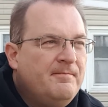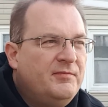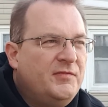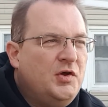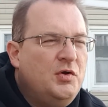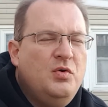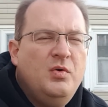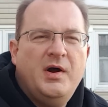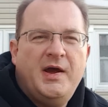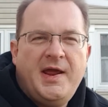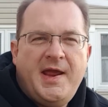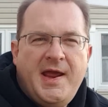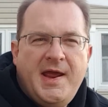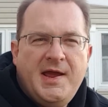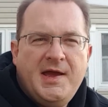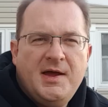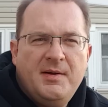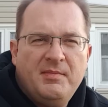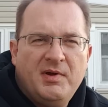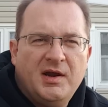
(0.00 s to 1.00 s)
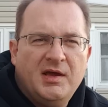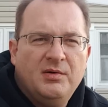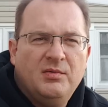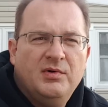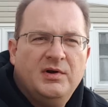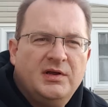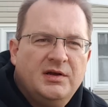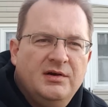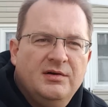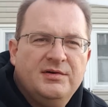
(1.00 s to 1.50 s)
who I am, and I
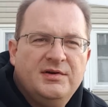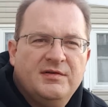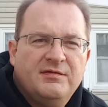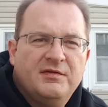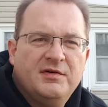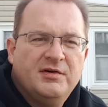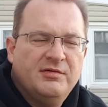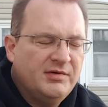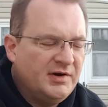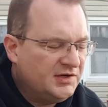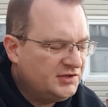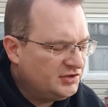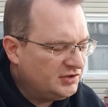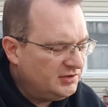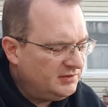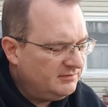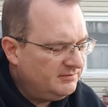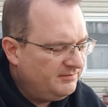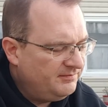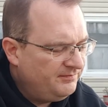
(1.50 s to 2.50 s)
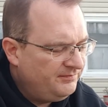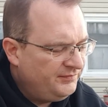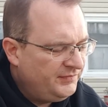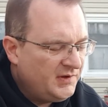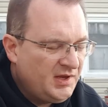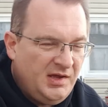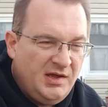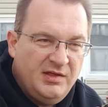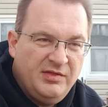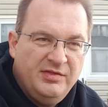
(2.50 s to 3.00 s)
want to go a different direction,
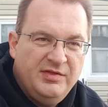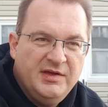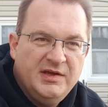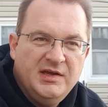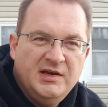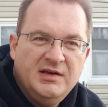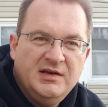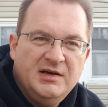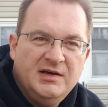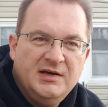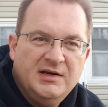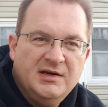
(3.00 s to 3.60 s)
then,